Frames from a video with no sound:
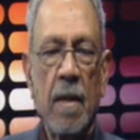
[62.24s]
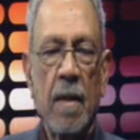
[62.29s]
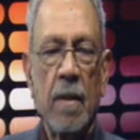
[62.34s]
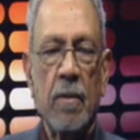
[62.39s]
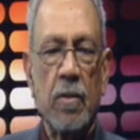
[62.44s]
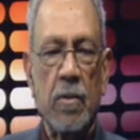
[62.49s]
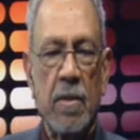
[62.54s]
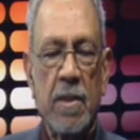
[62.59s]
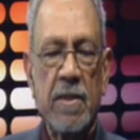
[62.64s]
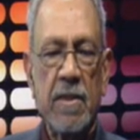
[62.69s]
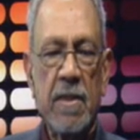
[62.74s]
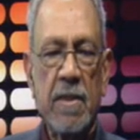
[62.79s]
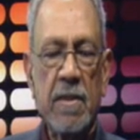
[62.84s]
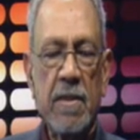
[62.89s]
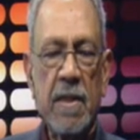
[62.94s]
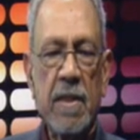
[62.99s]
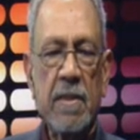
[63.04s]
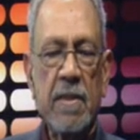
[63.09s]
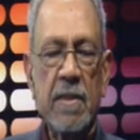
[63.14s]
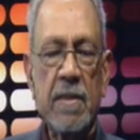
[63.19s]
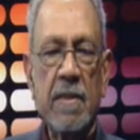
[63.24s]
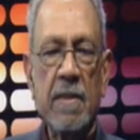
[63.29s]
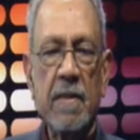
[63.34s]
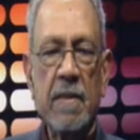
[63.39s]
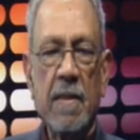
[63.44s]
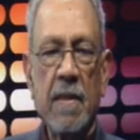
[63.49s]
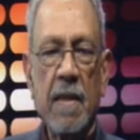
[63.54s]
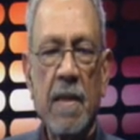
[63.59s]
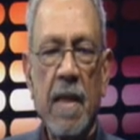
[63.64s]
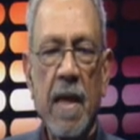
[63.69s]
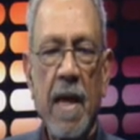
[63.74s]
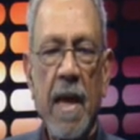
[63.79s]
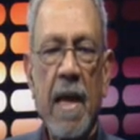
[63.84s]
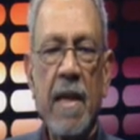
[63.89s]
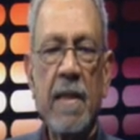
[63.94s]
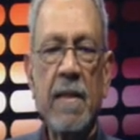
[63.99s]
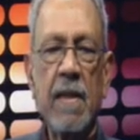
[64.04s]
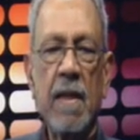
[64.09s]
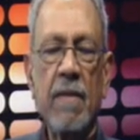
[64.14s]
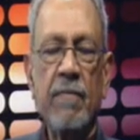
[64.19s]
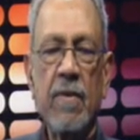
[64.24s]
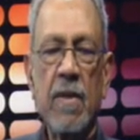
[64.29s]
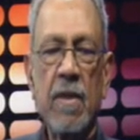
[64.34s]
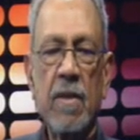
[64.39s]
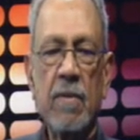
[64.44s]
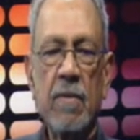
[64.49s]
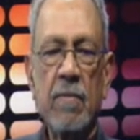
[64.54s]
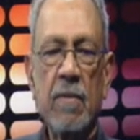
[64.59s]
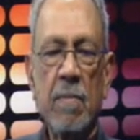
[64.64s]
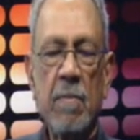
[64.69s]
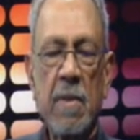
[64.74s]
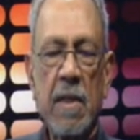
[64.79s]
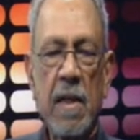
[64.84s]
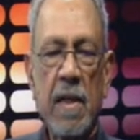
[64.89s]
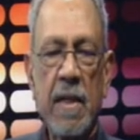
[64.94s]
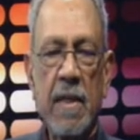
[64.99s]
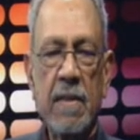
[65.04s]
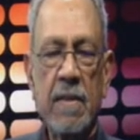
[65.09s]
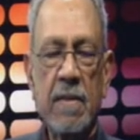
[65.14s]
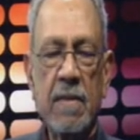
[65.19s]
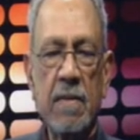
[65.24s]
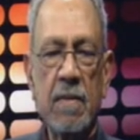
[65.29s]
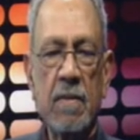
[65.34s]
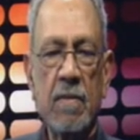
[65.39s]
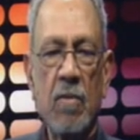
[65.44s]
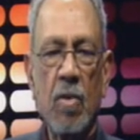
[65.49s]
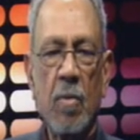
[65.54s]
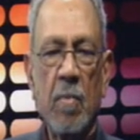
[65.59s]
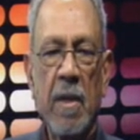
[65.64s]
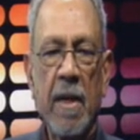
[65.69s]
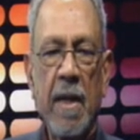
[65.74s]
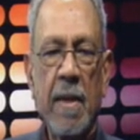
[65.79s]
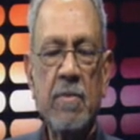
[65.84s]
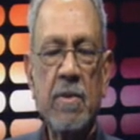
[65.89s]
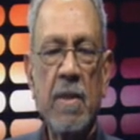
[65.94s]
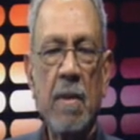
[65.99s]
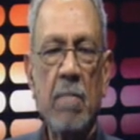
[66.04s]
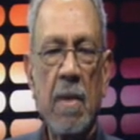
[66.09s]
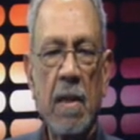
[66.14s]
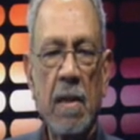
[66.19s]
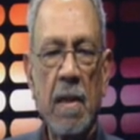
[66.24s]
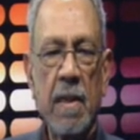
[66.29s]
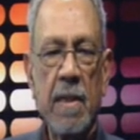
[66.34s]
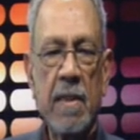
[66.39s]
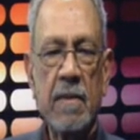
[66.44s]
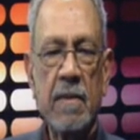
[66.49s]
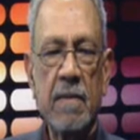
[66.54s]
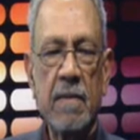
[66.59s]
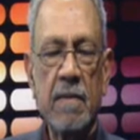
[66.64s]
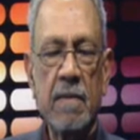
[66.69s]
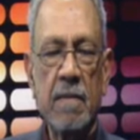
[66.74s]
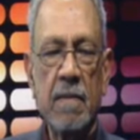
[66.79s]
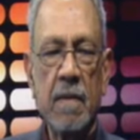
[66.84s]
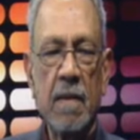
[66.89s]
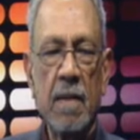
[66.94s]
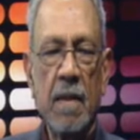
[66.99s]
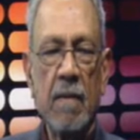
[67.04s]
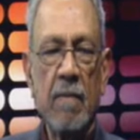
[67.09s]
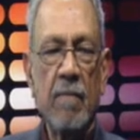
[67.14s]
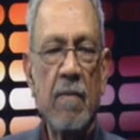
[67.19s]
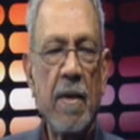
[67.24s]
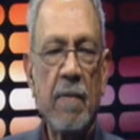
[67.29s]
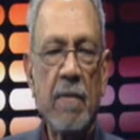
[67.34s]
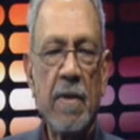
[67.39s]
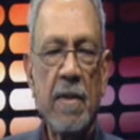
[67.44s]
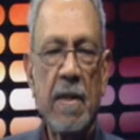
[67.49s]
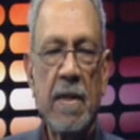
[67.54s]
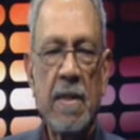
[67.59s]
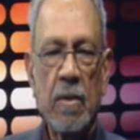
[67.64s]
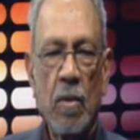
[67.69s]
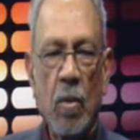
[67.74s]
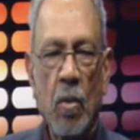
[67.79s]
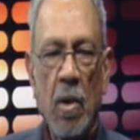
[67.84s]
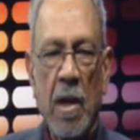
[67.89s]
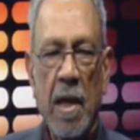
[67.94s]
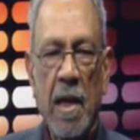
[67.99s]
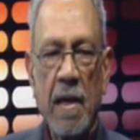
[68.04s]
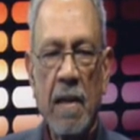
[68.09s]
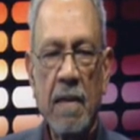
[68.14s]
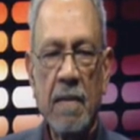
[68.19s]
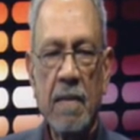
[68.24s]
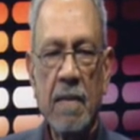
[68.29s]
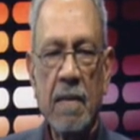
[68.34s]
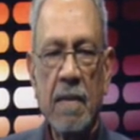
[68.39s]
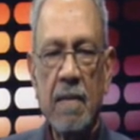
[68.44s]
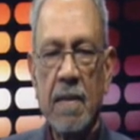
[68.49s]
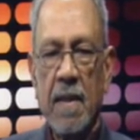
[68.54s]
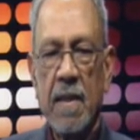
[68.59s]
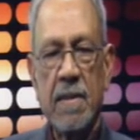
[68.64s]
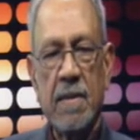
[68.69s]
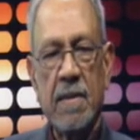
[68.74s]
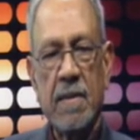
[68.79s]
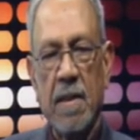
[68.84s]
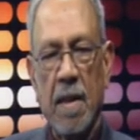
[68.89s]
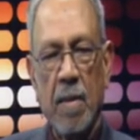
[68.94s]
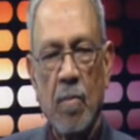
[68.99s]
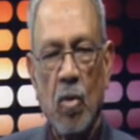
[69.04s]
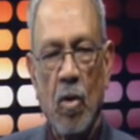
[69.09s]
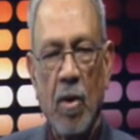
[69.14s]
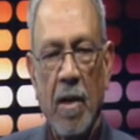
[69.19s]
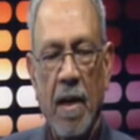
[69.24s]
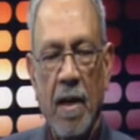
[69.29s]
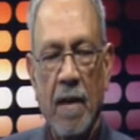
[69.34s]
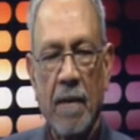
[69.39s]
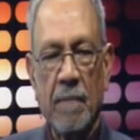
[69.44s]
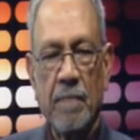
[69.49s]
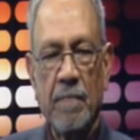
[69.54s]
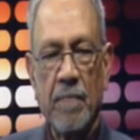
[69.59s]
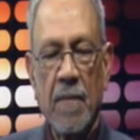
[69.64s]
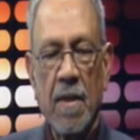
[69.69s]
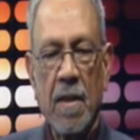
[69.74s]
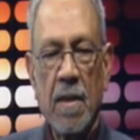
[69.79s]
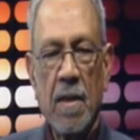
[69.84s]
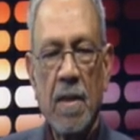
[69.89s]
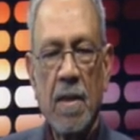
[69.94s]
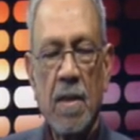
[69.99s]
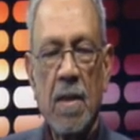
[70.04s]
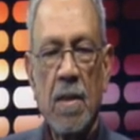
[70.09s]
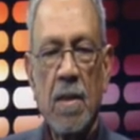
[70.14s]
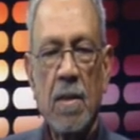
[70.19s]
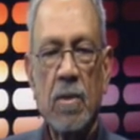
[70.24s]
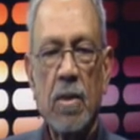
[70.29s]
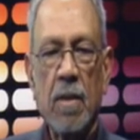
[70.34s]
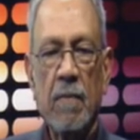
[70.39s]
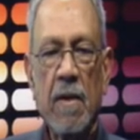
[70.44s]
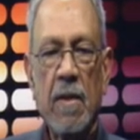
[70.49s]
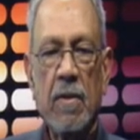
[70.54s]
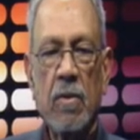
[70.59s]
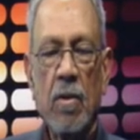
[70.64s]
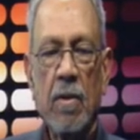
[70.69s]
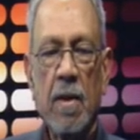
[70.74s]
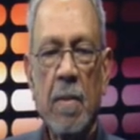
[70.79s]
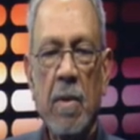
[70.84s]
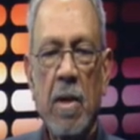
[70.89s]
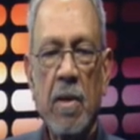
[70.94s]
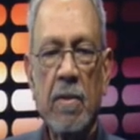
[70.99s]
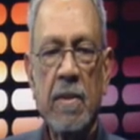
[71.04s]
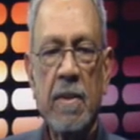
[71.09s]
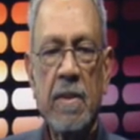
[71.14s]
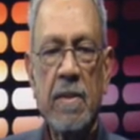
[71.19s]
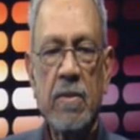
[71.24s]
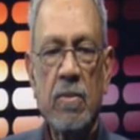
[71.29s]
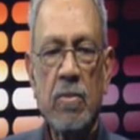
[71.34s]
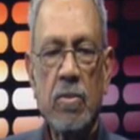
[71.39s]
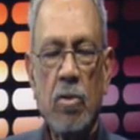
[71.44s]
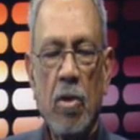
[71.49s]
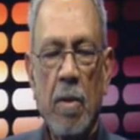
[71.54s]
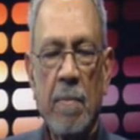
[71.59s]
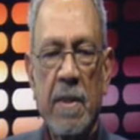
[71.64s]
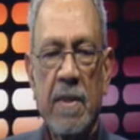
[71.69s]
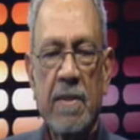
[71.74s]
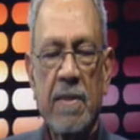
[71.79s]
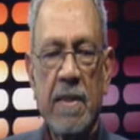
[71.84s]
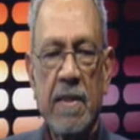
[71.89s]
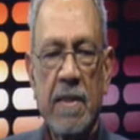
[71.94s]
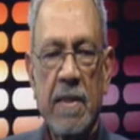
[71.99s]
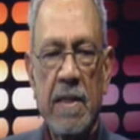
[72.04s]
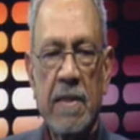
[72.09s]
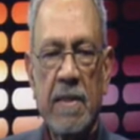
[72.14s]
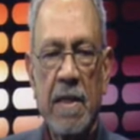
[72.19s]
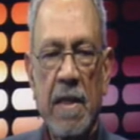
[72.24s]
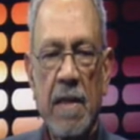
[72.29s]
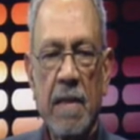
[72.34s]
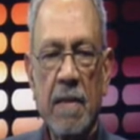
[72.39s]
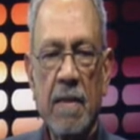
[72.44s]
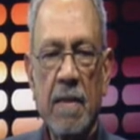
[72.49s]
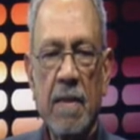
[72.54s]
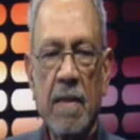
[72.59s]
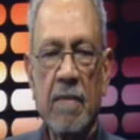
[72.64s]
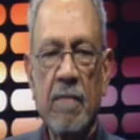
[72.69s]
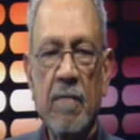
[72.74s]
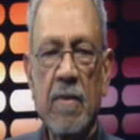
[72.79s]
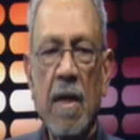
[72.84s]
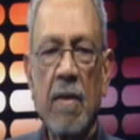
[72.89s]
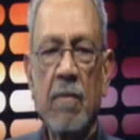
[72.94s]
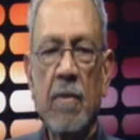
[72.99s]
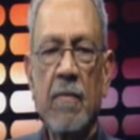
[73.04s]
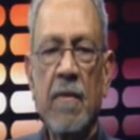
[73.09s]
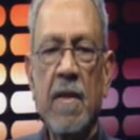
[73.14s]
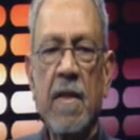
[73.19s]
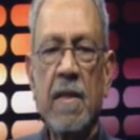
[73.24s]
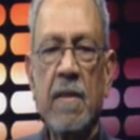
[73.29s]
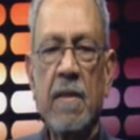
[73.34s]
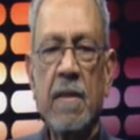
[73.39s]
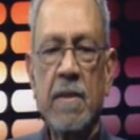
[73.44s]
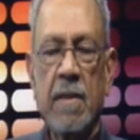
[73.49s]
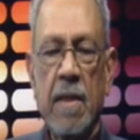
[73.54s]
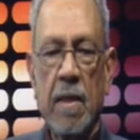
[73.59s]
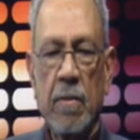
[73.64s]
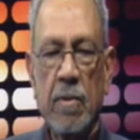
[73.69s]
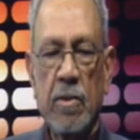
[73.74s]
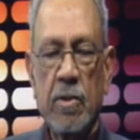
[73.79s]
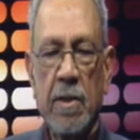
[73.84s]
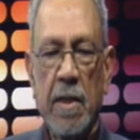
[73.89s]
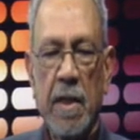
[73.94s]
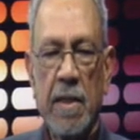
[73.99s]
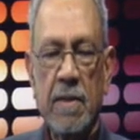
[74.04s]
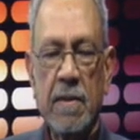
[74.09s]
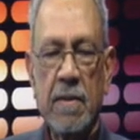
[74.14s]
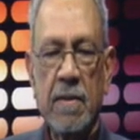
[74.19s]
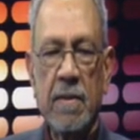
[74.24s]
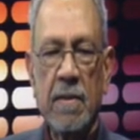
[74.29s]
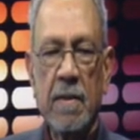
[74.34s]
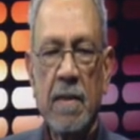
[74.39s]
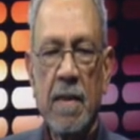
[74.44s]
To discuss this and the affairs of the Middle East or perhaps the Middle East, wherever there is oil, there is turmoil. So we'll talk about these two topics in detail with our very distinguished guest,